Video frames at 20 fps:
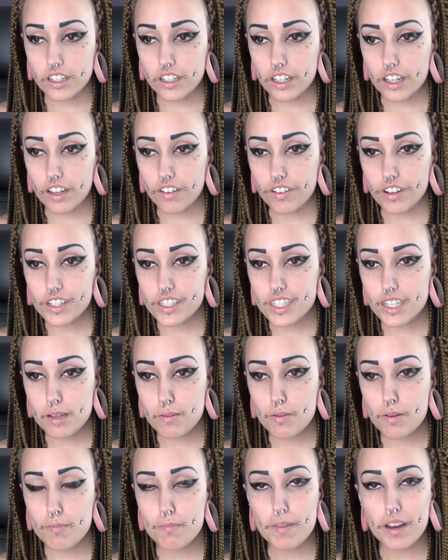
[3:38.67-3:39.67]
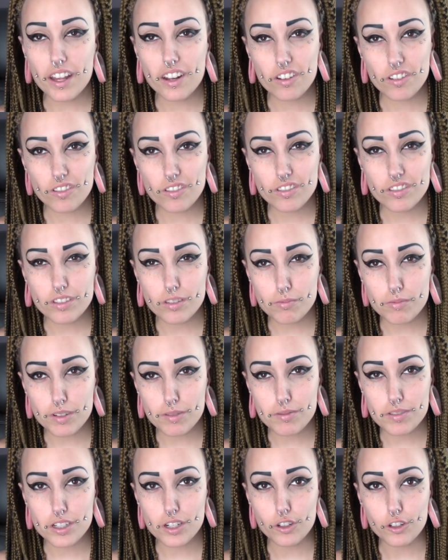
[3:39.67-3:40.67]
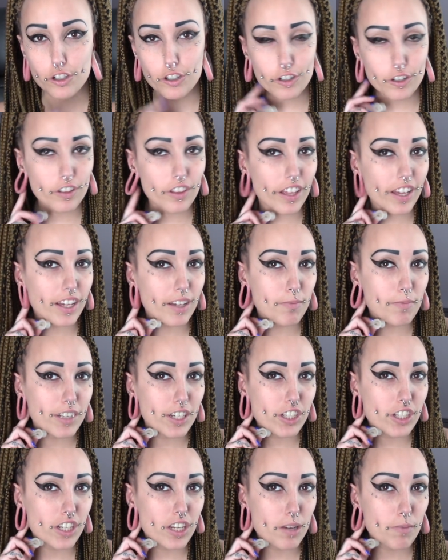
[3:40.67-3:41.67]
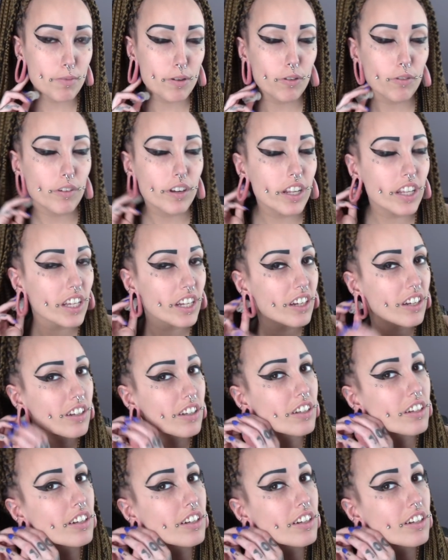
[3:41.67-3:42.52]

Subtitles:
if I sleep in metal, sometimes it'll hurt like my cheekbone right here.